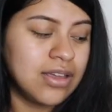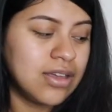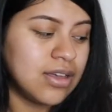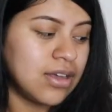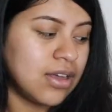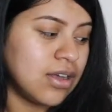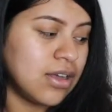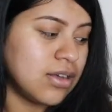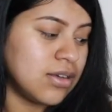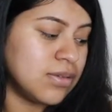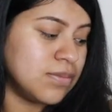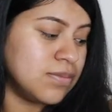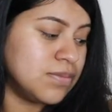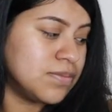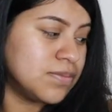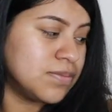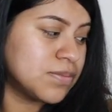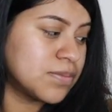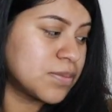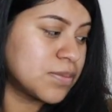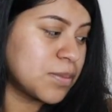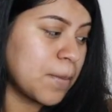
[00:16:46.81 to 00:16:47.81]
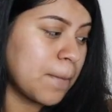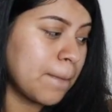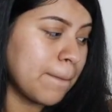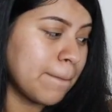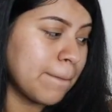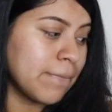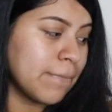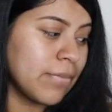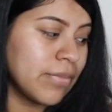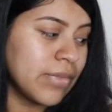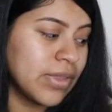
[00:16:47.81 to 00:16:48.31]

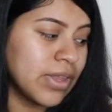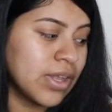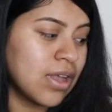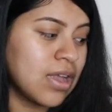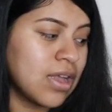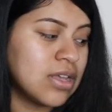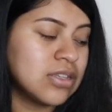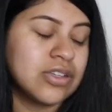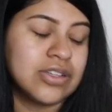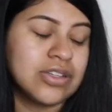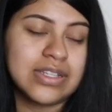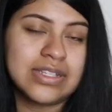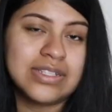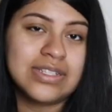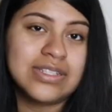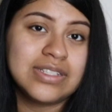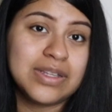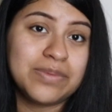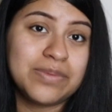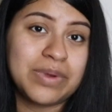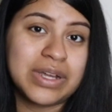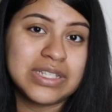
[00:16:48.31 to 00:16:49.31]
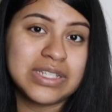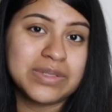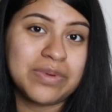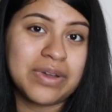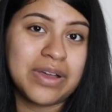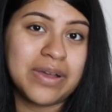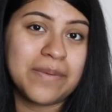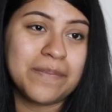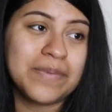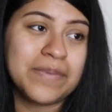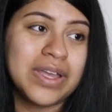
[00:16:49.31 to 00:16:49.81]
So this is the breast
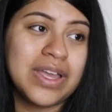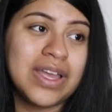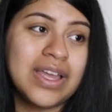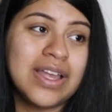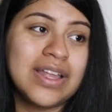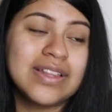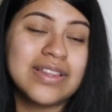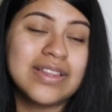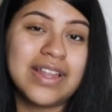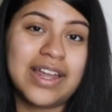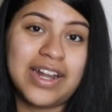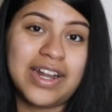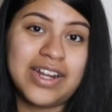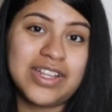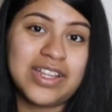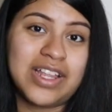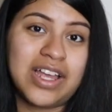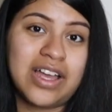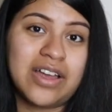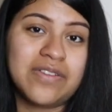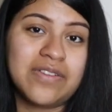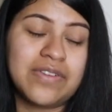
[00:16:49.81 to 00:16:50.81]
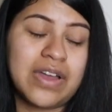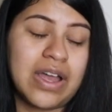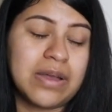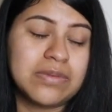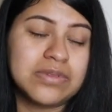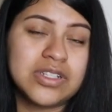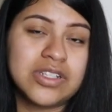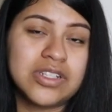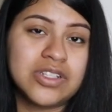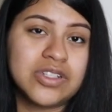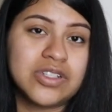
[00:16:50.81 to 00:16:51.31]
pump that I love.
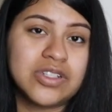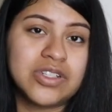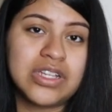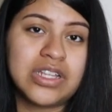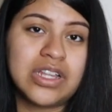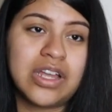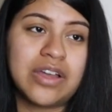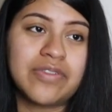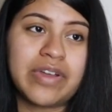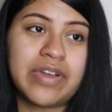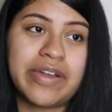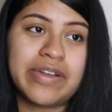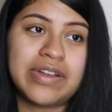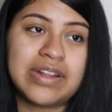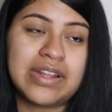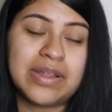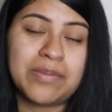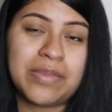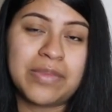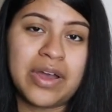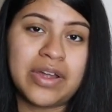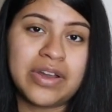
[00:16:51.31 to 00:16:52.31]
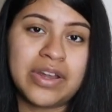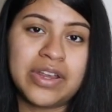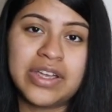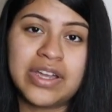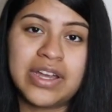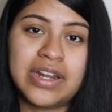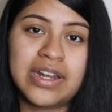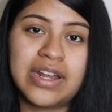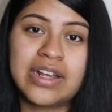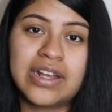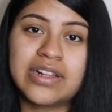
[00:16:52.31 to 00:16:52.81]
Absolutely love everything about it. You
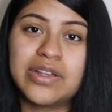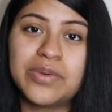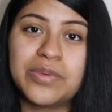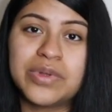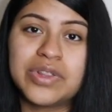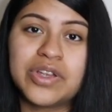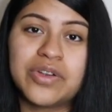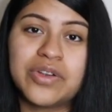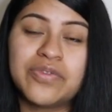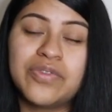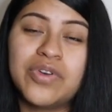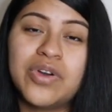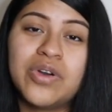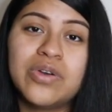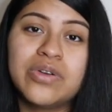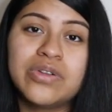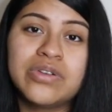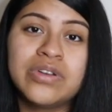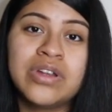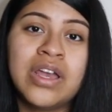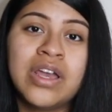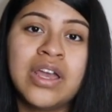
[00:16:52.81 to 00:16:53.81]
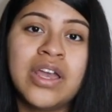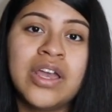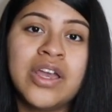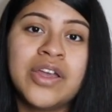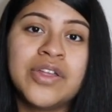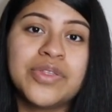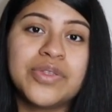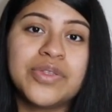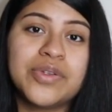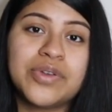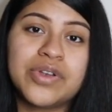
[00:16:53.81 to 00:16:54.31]
connect it with your phone
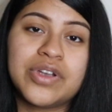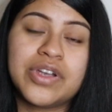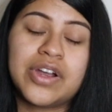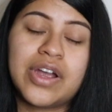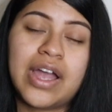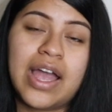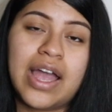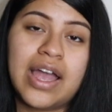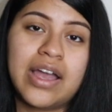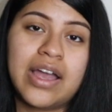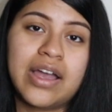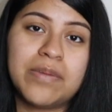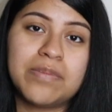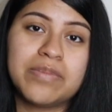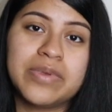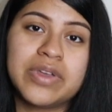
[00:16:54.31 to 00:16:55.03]
through your app.